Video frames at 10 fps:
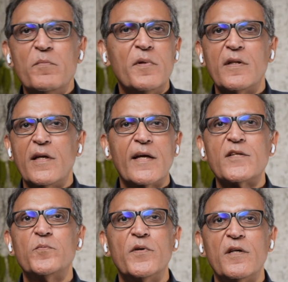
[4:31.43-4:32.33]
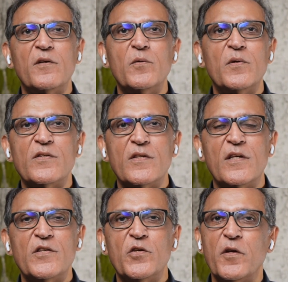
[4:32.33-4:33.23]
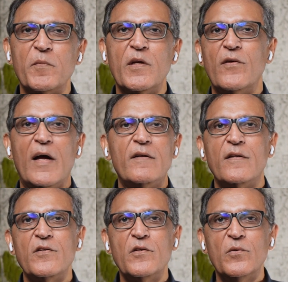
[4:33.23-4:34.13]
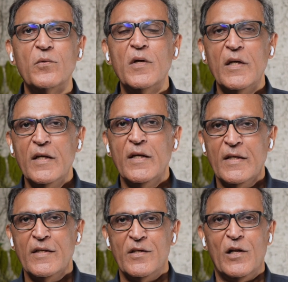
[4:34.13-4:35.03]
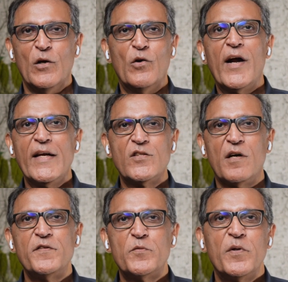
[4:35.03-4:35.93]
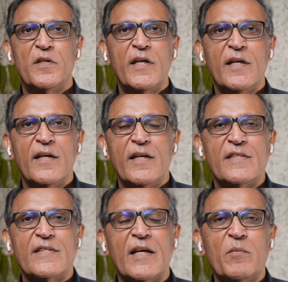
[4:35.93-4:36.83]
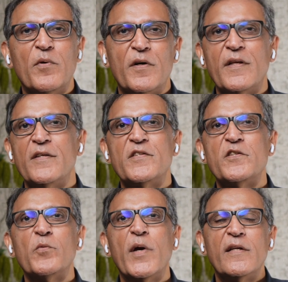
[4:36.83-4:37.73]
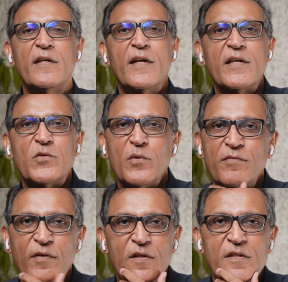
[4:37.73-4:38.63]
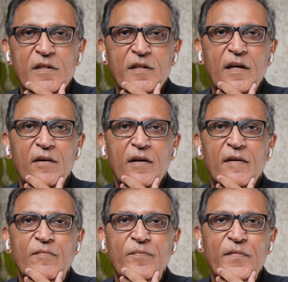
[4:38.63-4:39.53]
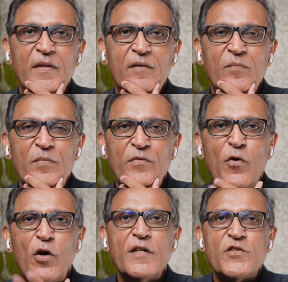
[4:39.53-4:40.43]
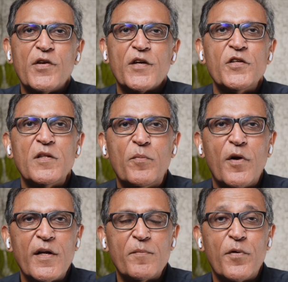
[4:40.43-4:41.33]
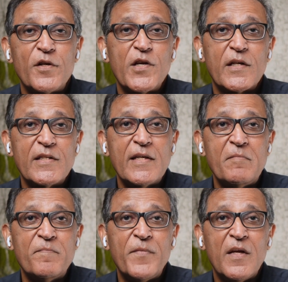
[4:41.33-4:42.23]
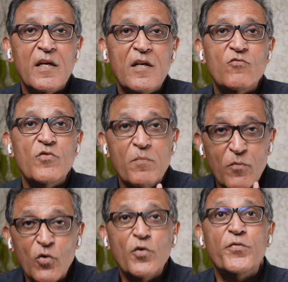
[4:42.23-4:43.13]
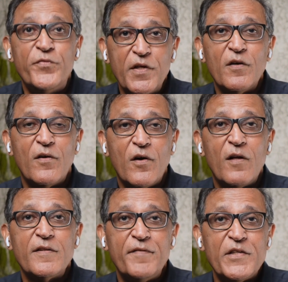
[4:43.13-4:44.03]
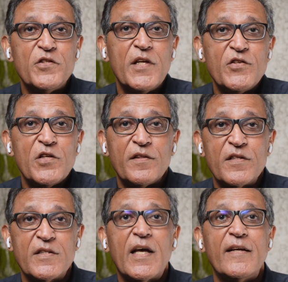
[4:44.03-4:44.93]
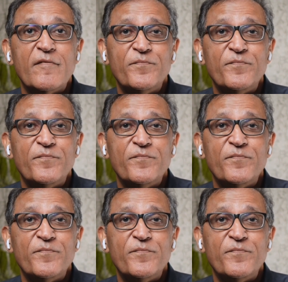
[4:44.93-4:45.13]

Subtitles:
building expert who was showing me around a new low-rise office building in Singapore that is situated next to a forested area. Before construction, the project team removed all the vegetation on the site.